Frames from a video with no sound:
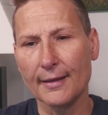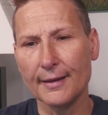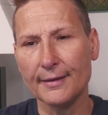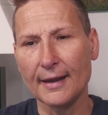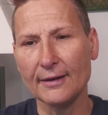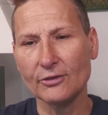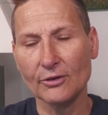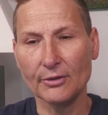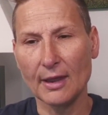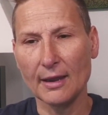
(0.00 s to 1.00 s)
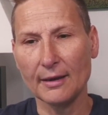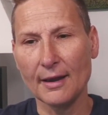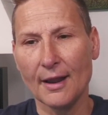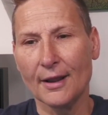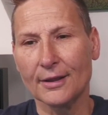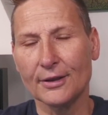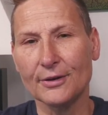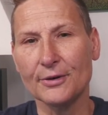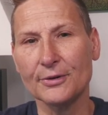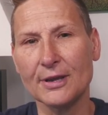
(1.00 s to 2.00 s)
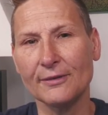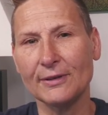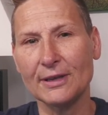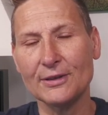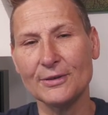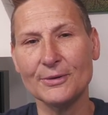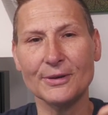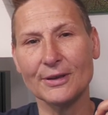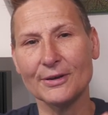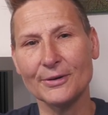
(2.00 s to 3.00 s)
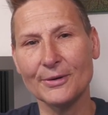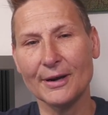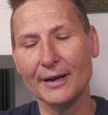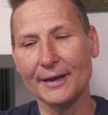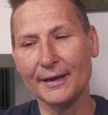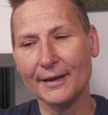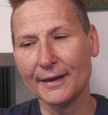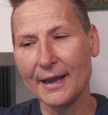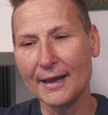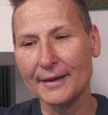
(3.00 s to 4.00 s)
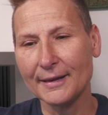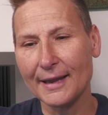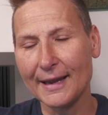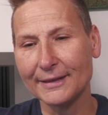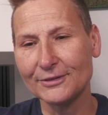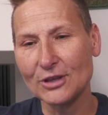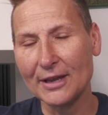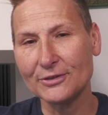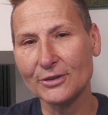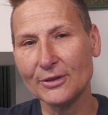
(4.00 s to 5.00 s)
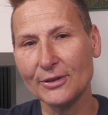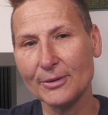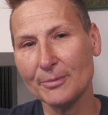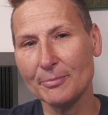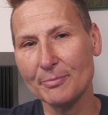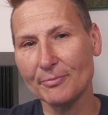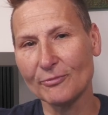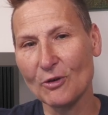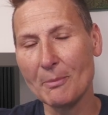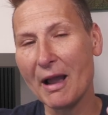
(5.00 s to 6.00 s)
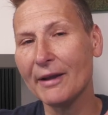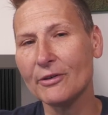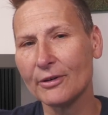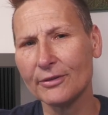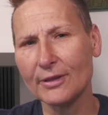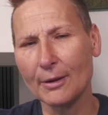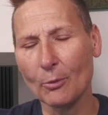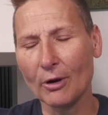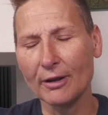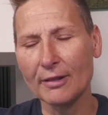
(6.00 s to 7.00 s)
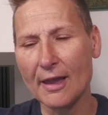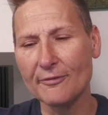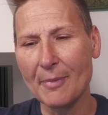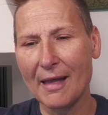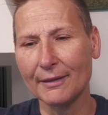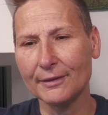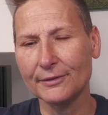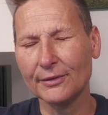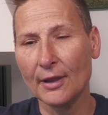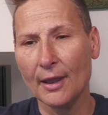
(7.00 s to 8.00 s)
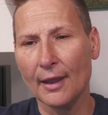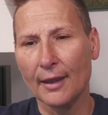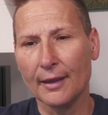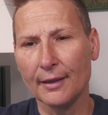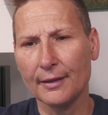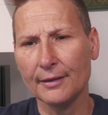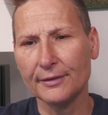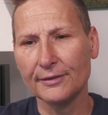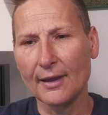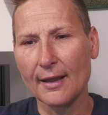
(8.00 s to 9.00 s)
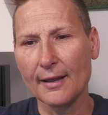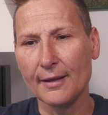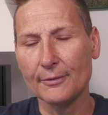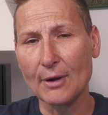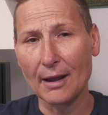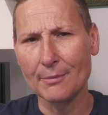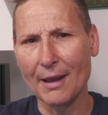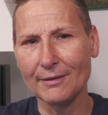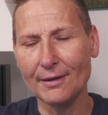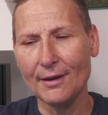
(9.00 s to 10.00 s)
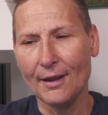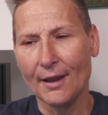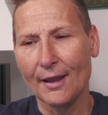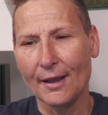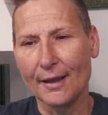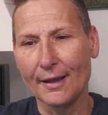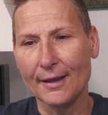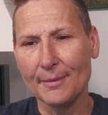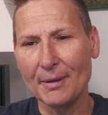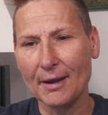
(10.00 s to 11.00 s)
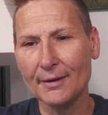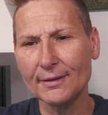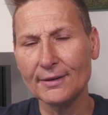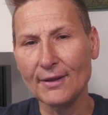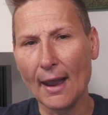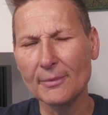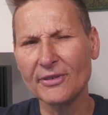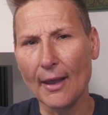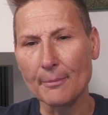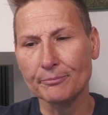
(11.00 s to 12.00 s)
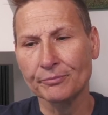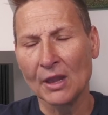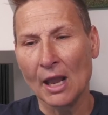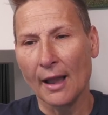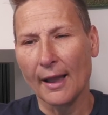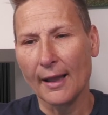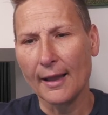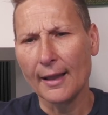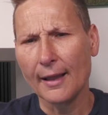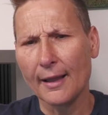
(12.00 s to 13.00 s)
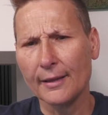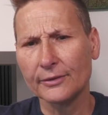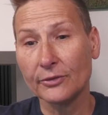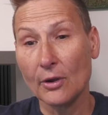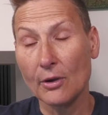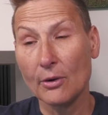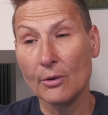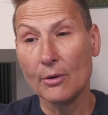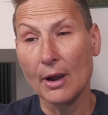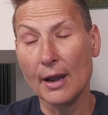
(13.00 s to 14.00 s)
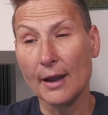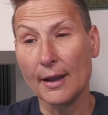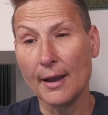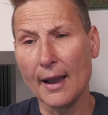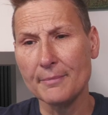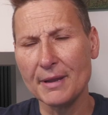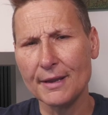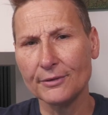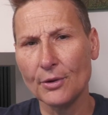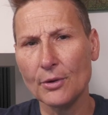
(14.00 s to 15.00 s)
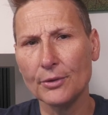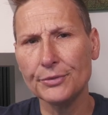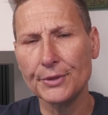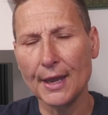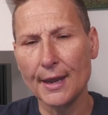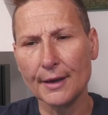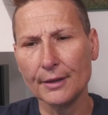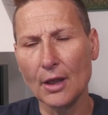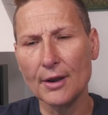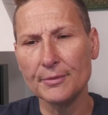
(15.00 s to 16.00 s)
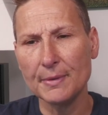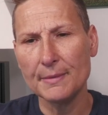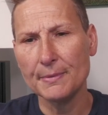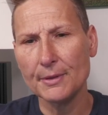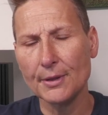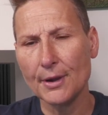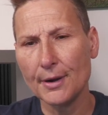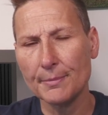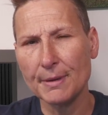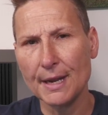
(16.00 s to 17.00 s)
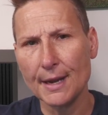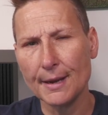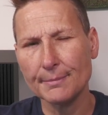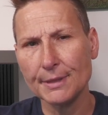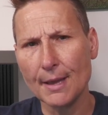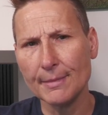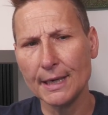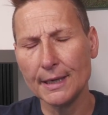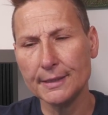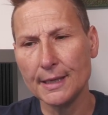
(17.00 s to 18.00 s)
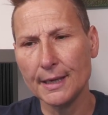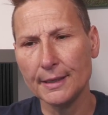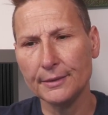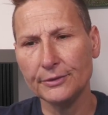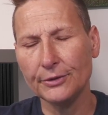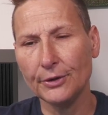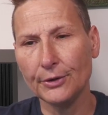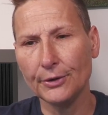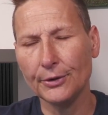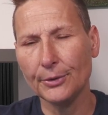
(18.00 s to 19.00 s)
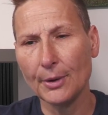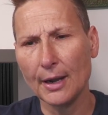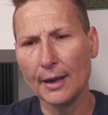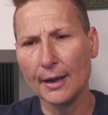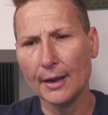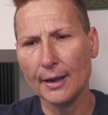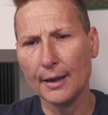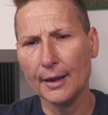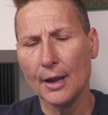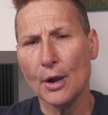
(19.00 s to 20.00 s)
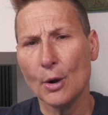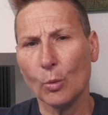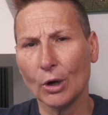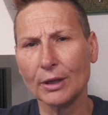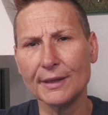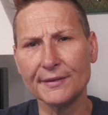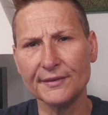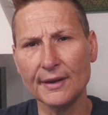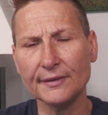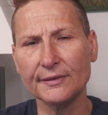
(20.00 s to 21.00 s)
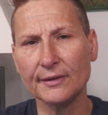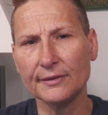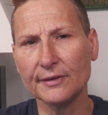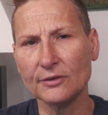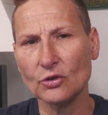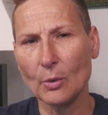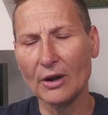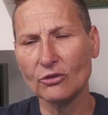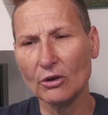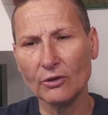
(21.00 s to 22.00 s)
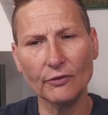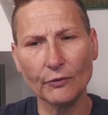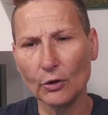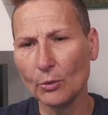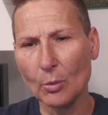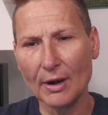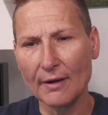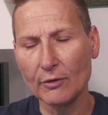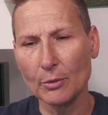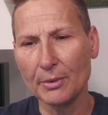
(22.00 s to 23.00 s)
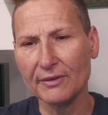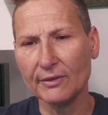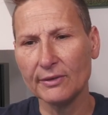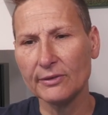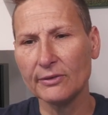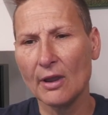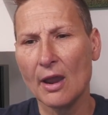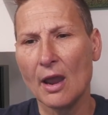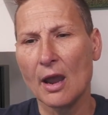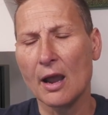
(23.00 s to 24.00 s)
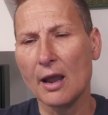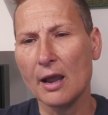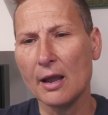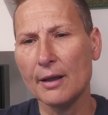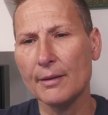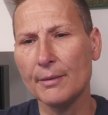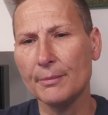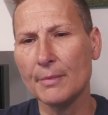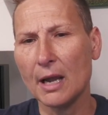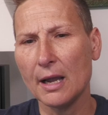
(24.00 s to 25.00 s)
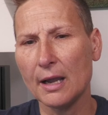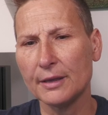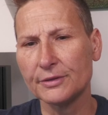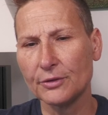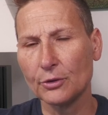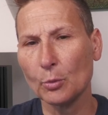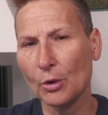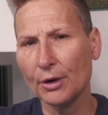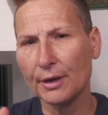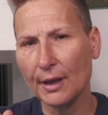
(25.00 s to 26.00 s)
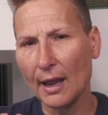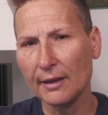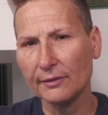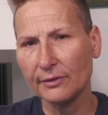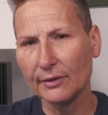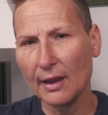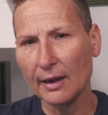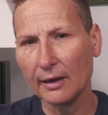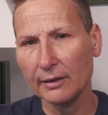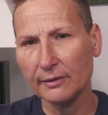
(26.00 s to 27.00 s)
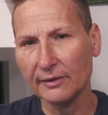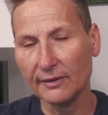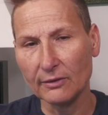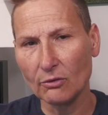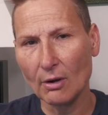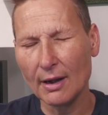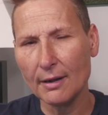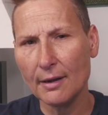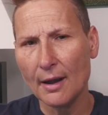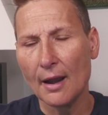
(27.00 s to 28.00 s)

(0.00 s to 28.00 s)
in nature than you know, giving you, you know, a kind of like gentle reminder that work life balance is uh, recommended. Uh, apparently, time's up. Uh, so uh, I'm being told that a lot of people are being plummeted into uh, worklessness situations for whatever reasons. Um, uh, so their work has like disintegrated,